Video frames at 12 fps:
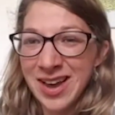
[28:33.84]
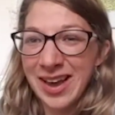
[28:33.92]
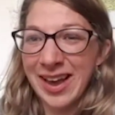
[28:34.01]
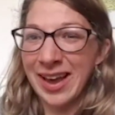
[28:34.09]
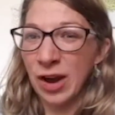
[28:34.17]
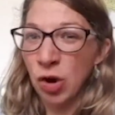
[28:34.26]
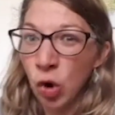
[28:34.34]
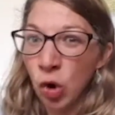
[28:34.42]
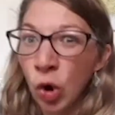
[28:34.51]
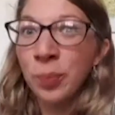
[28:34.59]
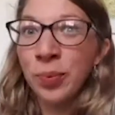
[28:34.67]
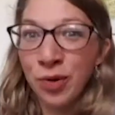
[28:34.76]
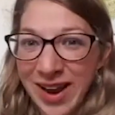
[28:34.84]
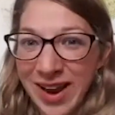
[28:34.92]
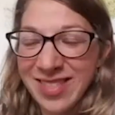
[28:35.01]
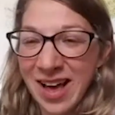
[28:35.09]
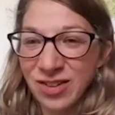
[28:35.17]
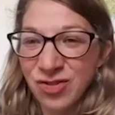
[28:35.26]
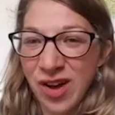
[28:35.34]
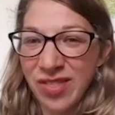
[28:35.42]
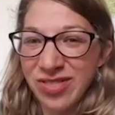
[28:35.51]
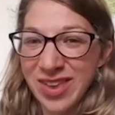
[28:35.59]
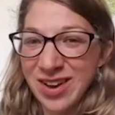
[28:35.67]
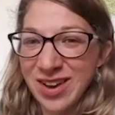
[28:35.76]
incorporate that
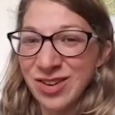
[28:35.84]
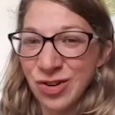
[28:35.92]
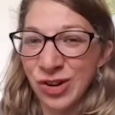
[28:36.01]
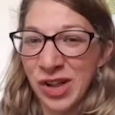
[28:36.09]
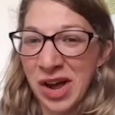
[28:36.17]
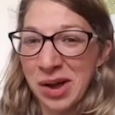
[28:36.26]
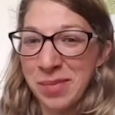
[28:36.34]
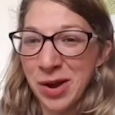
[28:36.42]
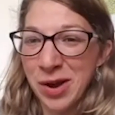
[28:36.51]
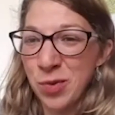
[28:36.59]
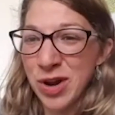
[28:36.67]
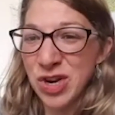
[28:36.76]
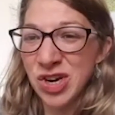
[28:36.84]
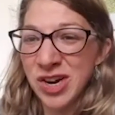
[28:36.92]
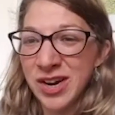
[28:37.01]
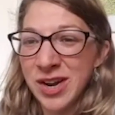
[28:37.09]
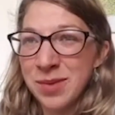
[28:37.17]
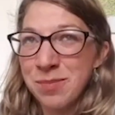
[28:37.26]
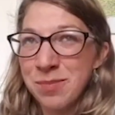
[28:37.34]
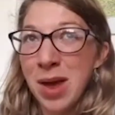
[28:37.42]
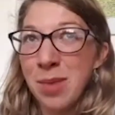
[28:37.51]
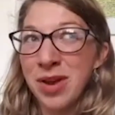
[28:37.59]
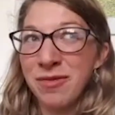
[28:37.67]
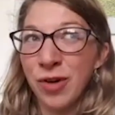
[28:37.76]
strength into your climbing, which
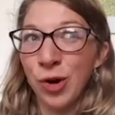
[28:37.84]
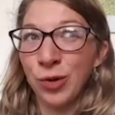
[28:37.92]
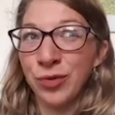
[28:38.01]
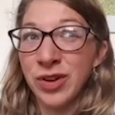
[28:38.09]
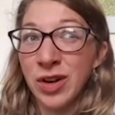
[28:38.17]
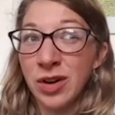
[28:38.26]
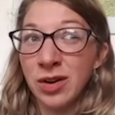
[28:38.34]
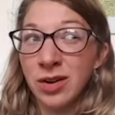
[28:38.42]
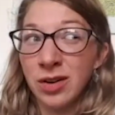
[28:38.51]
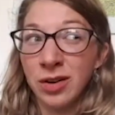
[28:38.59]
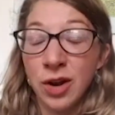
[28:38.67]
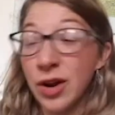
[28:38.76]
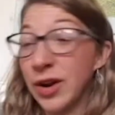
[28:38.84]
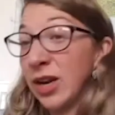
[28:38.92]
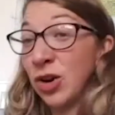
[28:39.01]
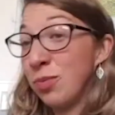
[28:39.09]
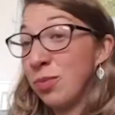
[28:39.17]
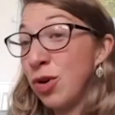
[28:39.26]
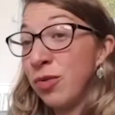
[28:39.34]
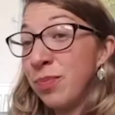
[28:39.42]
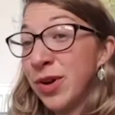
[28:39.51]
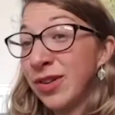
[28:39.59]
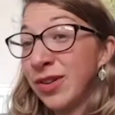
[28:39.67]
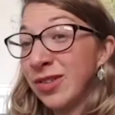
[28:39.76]
maybe involves learning new
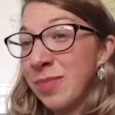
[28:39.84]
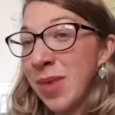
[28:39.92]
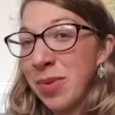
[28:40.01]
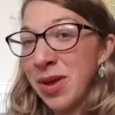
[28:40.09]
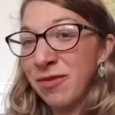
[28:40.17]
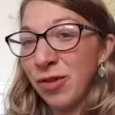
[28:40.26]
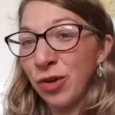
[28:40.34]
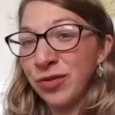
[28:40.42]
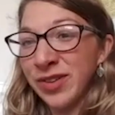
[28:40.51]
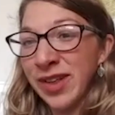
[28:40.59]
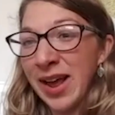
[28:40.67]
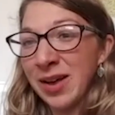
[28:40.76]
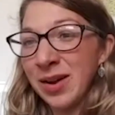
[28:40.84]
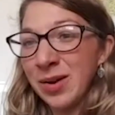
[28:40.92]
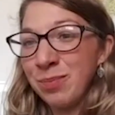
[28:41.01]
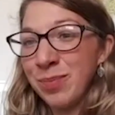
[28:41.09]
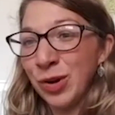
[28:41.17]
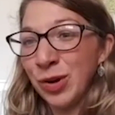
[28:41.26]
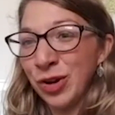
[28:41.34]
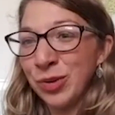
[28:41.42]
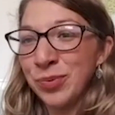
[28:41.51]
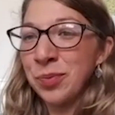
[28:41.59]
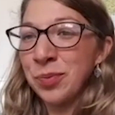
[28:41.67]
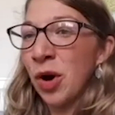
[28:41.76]
movements, maybe involves like building
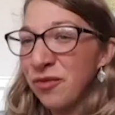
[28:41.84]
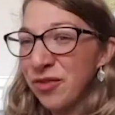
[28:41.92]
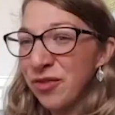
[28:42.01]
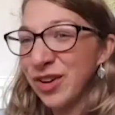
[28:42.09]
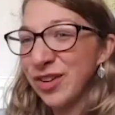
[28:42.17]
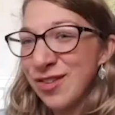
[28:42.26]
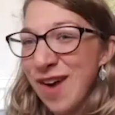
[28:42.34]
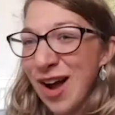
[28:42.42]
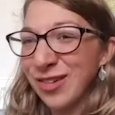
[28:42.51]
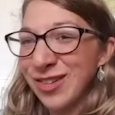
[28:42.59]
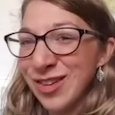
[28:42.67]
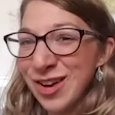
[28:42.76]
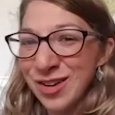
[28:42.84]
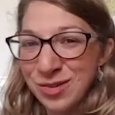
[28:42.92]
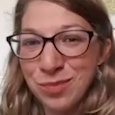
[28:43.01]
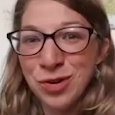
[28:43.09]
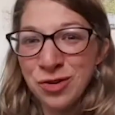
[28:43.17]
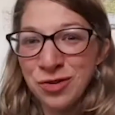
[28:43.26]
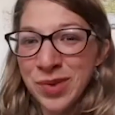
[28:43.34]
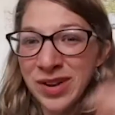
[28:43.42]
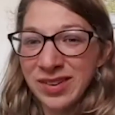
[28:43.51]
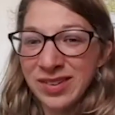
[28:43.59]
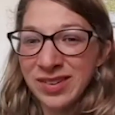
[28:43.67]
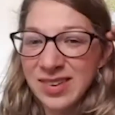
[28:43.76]
up some confidence around certain
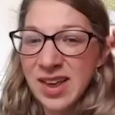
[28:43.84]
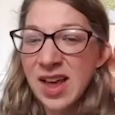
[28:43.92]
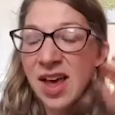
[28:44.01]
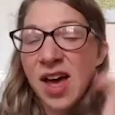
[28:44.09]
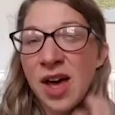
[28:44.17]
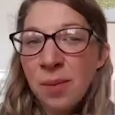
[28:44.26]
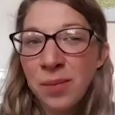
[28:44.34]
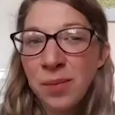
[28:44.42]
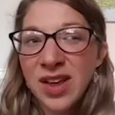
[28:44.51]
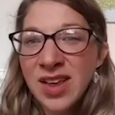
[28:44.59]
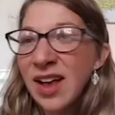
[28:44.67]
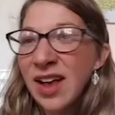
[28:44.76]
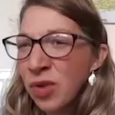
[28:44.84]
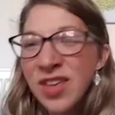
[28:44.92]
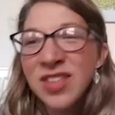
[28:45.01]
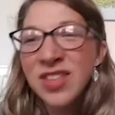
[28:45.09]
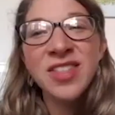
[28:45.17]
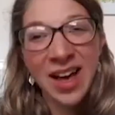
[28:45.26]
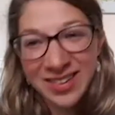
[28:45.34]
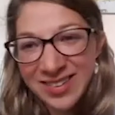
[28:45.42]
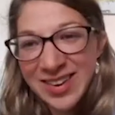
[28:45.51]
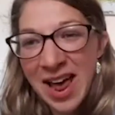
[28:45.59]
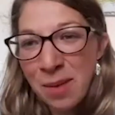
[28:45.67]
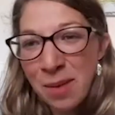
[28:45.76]
movements. So I think that
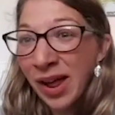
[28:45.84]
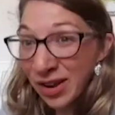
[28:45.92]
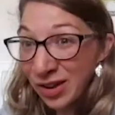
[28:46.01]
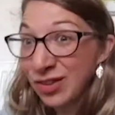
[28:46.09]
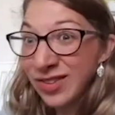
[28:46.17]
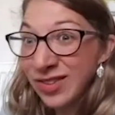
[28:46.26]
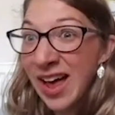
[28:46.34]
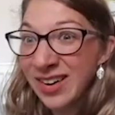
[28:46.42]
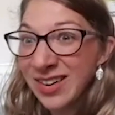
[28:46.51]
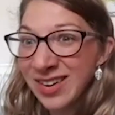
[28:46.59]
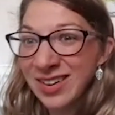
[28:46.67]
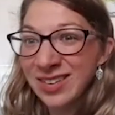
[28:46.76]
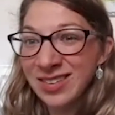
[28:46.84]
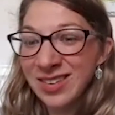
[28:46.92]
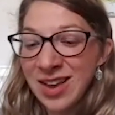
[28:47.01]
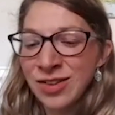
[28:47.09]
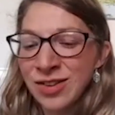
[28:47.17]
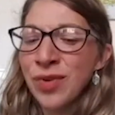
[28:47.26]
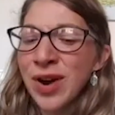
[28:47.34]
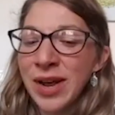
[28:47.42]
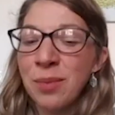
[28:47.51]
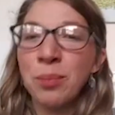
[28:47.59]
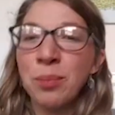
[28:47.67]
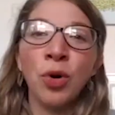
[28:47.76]
step, like you said, is a really
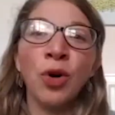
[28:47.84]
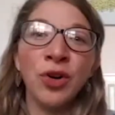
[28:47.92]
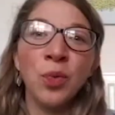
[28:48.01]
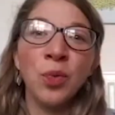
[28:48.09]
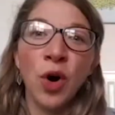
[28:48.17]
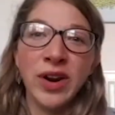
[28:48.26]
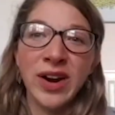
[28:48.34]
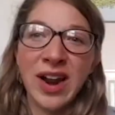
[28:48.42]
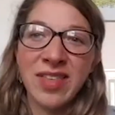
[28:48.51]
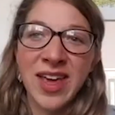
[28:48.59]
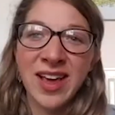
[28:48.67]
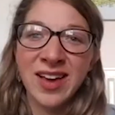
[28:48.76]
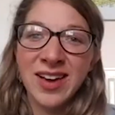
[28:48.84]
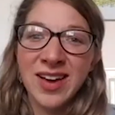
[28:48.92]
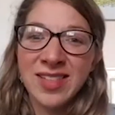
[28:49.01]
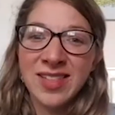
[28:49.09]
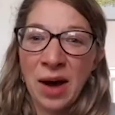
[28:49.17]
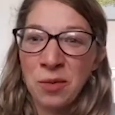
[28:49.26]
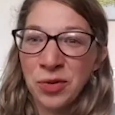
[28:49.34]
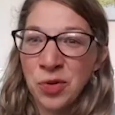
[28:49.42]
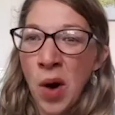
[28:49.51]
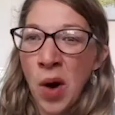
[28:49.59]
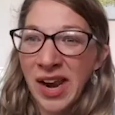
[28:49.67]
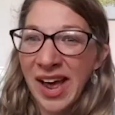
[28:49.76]
important one. And I think that was
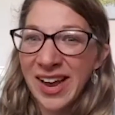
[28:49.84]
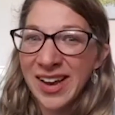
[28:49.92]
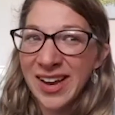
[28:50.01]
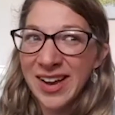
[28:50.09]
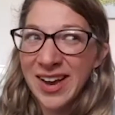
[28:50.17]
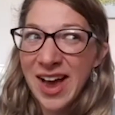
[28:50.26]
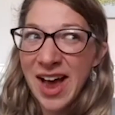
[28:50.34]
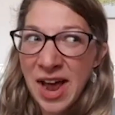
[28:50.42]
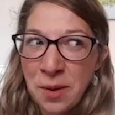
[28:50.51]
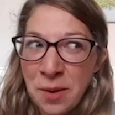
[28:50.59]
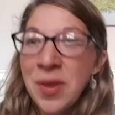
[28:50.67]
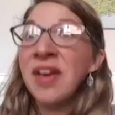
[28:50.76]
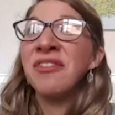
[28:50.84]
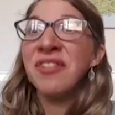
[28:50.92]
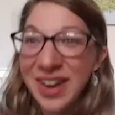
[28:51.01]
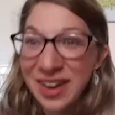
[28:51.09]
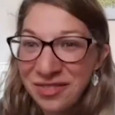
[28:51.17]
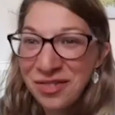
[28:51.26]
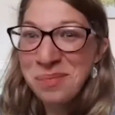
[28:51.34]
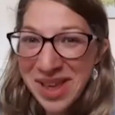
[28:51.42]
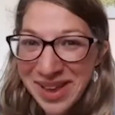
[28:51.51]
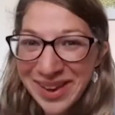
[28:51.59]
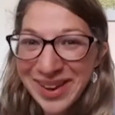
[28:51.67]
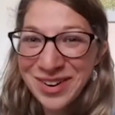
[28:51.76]
quite like an epiphany for
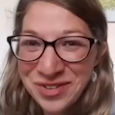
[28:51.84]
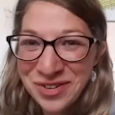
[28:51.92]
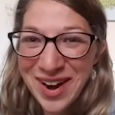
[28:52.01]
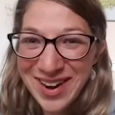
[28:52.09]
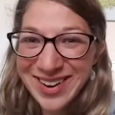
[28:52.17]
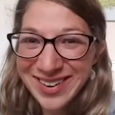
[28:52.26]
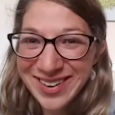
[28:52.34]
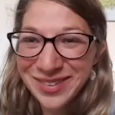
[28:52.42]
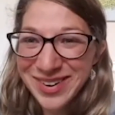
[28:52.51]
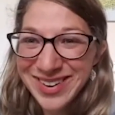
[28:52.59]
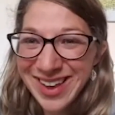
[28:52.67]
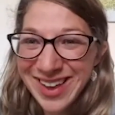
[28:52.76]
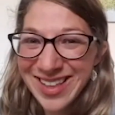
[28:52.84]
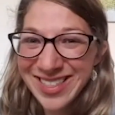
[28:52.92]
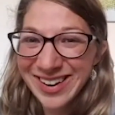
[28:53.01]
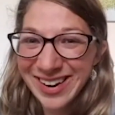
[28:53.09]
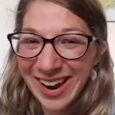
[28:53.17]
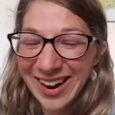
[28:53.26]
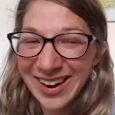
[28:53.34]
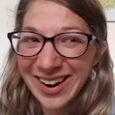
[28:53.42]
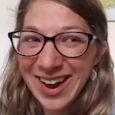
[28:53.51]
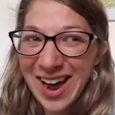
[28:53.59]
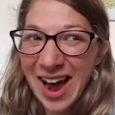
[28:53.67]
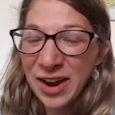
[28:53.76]
me in training, shall we say, that like
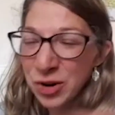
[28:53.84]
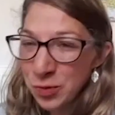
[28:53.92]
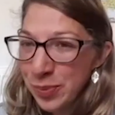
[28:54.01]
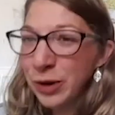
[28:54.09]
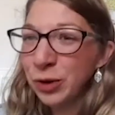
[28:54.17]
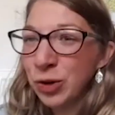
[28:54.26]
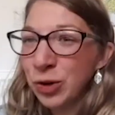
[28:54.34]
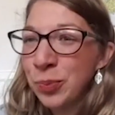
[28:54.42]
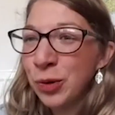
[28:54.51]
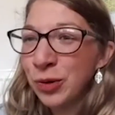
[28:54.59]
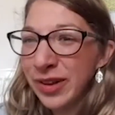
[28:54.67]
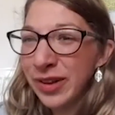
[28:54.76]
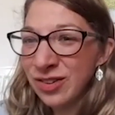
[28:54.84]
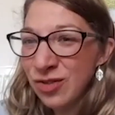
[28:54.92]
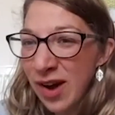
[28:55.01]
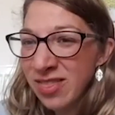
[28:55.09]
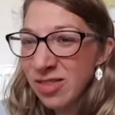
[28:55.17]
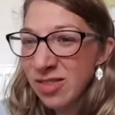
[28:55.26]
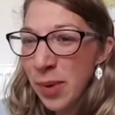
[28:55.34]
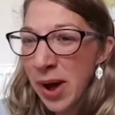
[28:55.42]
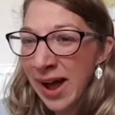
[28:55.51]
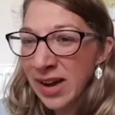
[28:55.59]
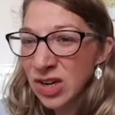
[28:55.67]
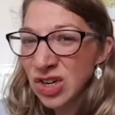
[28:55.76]
I could build up all this strength, but
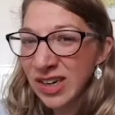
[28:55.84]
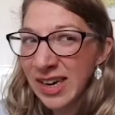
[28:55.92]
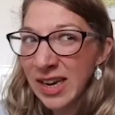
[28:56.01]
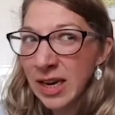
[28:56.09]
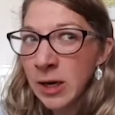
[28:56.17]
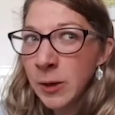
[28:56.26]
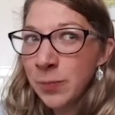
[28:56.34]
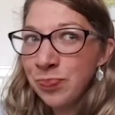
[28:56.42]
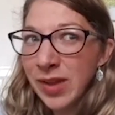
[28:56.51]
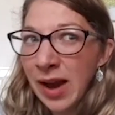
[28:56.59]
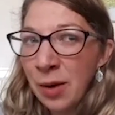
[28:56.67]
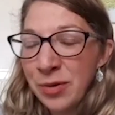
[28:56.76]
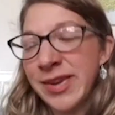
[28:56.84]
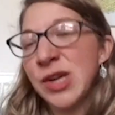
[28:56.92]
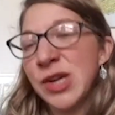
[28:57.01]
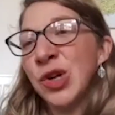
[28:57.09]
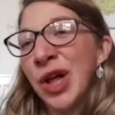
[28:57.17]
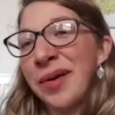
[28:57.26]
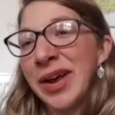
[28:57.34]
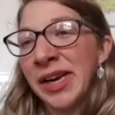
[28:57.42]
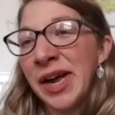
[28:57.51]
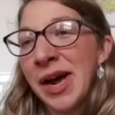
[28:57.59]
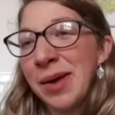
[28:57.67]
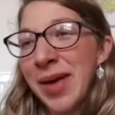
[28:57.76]
actually I was still going
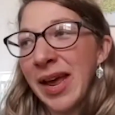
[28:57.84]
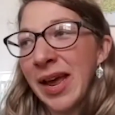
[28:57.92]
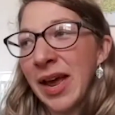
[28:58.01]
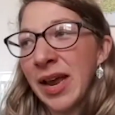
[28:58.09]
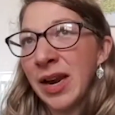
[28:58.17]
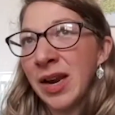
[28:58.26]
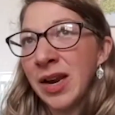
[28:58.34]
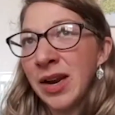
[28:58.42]
climbing and